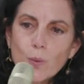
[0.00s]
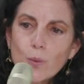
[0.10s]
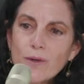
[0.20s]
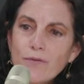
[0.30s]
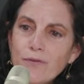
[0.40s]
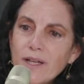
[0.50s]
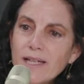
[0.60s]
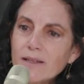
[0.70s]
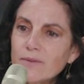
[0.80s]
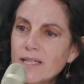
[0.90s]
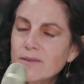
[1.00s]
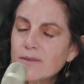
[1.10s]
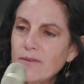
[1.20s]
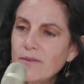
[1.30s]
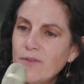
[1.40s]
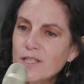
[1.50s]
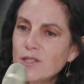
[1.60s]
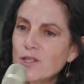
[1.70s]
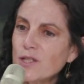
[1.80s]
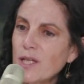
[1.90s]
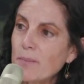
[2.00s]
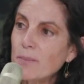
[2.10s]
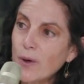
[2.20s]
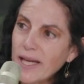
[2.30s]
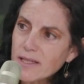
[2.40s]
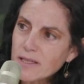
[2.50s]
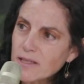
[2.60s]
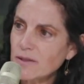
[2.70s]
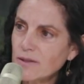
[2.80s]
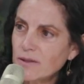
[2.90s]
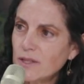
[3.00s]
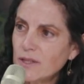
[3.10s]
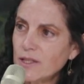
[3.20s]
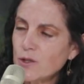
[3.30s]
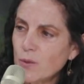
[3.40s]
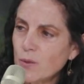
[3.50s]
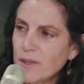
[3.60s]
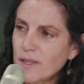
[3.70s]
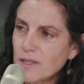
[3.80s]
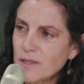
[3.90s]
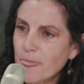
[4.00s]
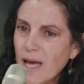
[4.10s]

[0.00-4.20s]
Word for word: we feel that investors embraced the instrument.